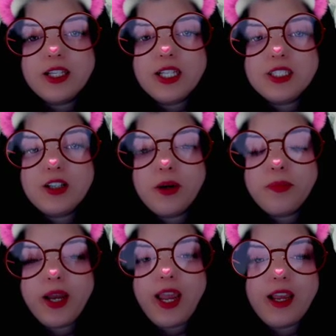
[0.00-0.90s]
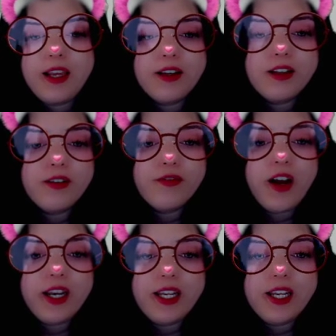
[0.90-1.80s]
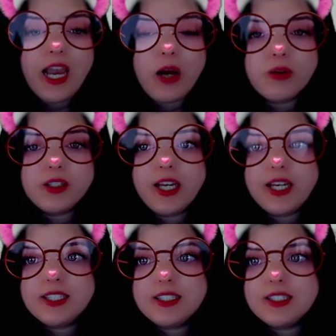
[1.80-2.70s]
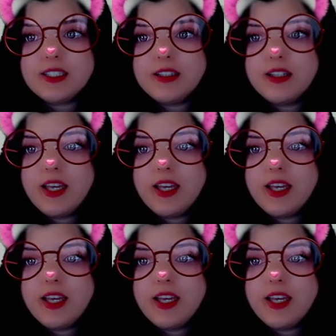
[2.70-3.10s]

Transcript: Let's start by finding our tens.